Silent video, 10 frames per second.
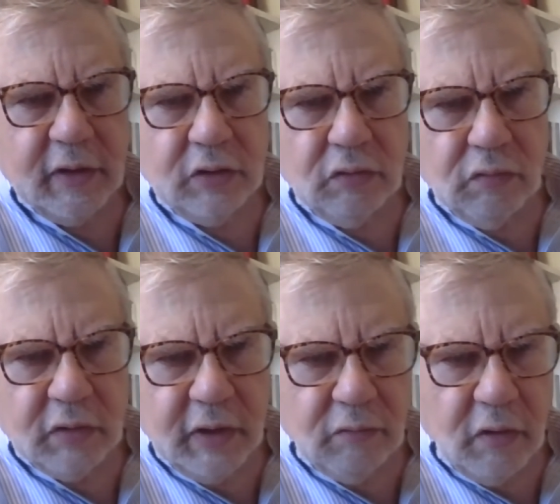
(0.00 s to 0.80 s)
They do
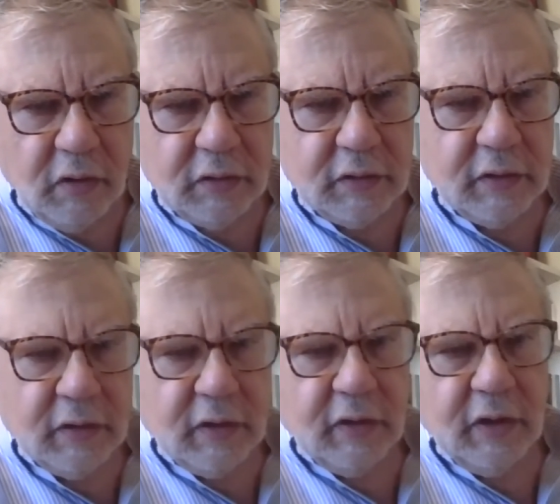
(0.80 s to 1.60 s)
what they want.
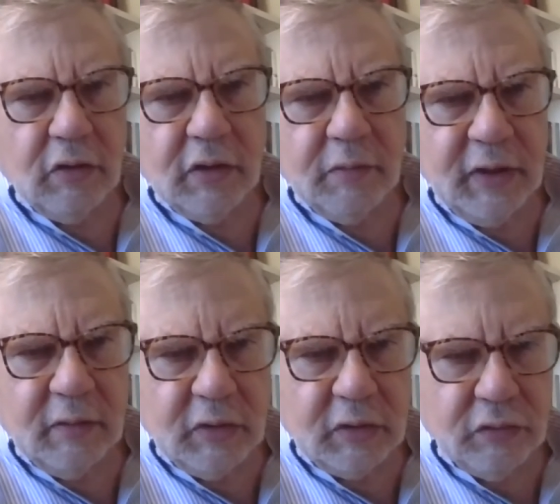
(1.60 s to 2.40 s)
They're not
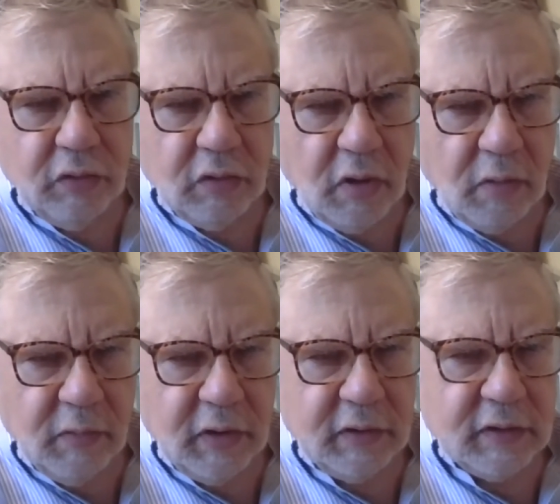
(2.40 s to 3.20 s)
amenable to your
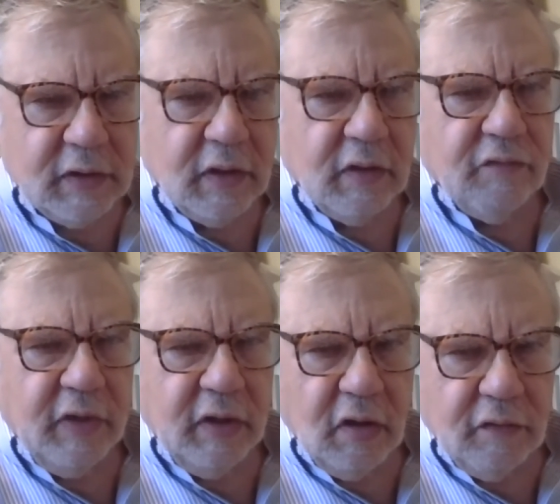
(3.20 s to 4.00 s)
comments
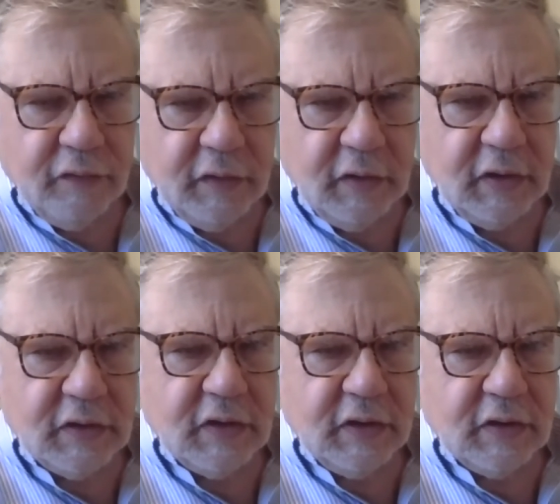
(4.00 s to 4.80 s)
very often
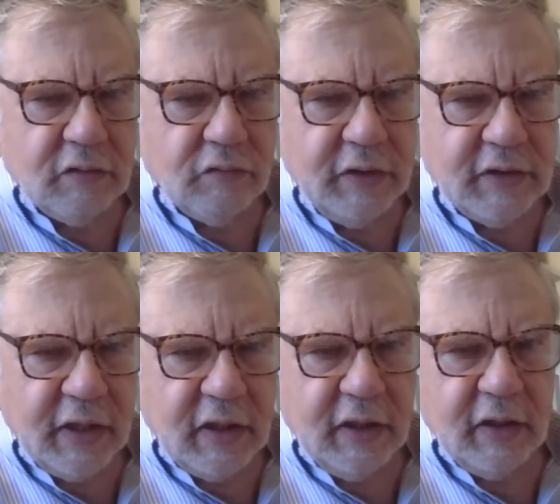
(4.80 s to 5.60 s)
it's just
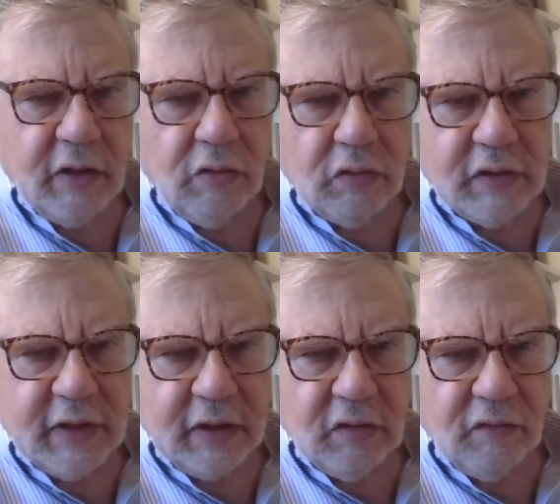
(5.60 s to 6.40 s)
recycling their old
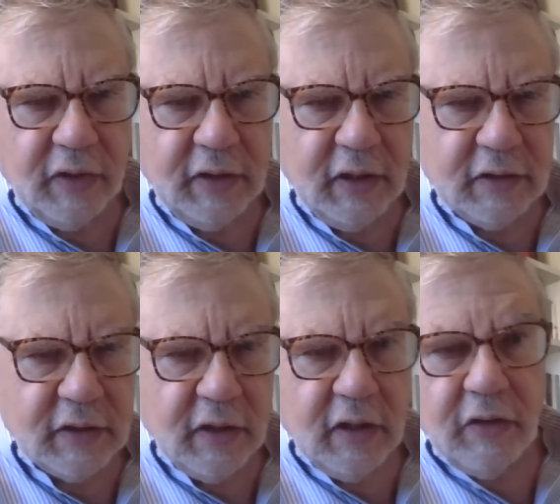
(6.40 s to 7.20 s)
set of
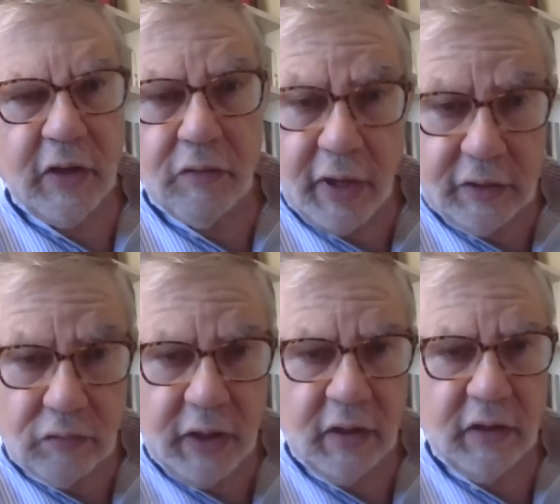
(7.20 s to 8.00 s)
ideas. They
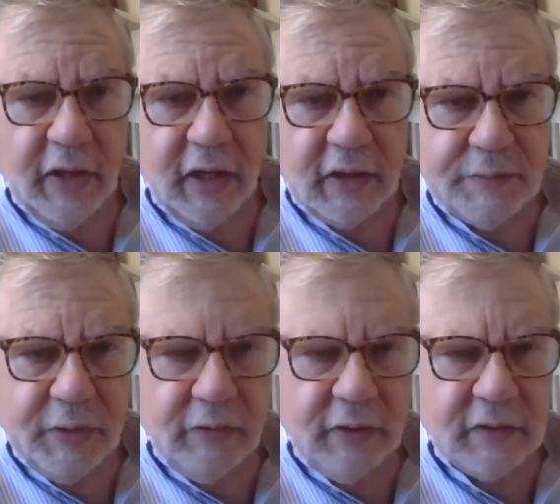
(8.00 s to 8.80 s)
write well, they
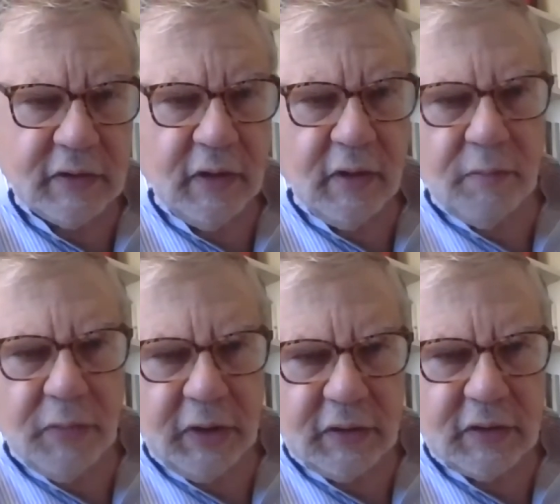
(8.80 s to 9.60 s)
experience,
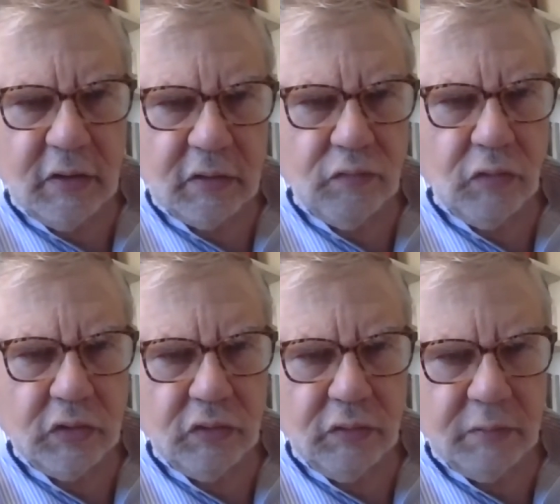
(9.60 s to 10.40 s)
but it's not
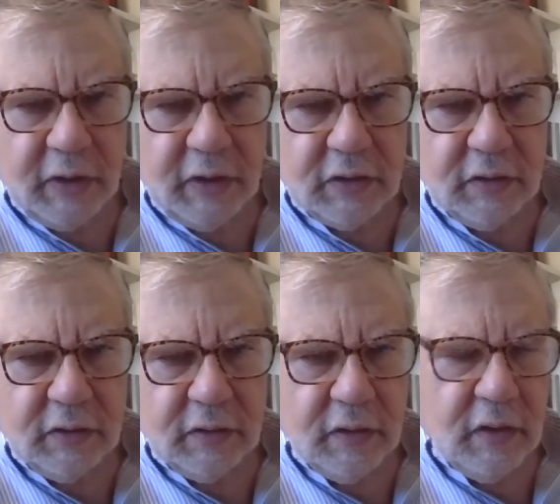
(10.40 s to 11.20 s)
what you imagined.
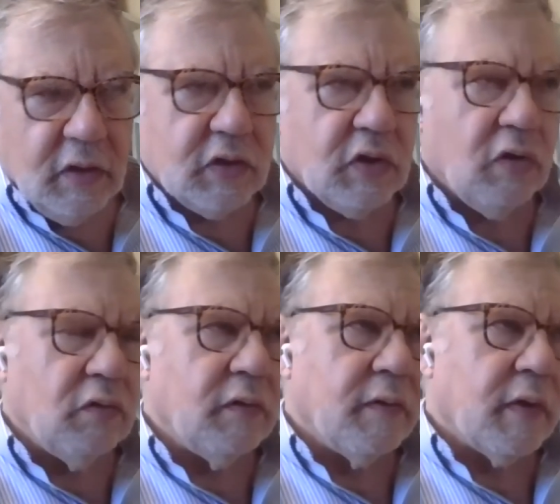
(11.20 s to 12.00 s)

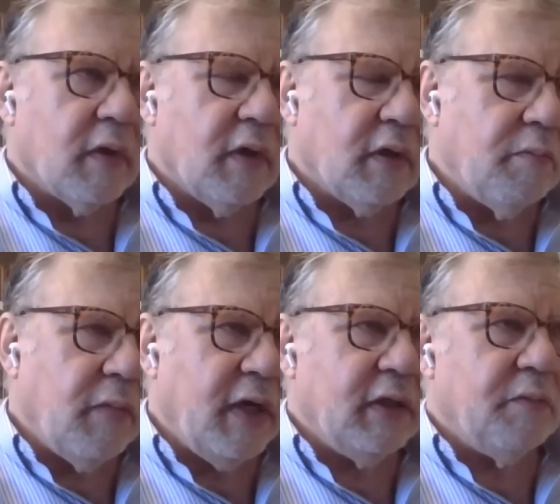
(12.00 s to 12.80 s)
So it
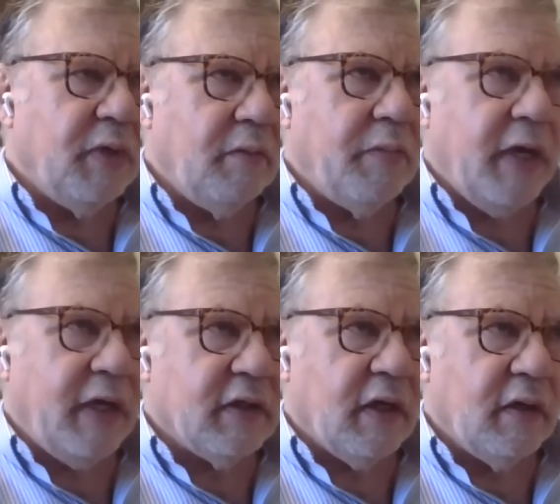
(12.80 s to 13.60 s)
might be
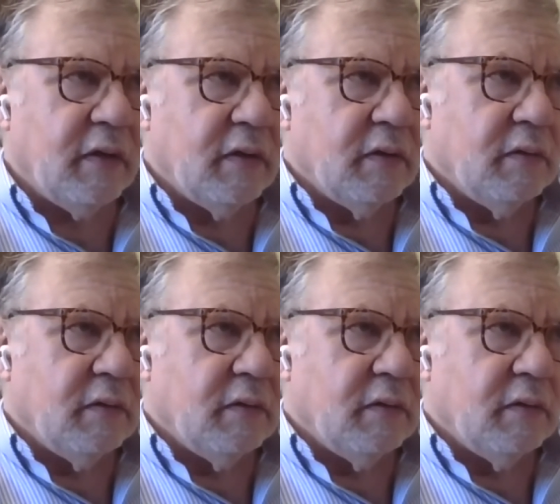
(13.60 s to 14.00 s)
better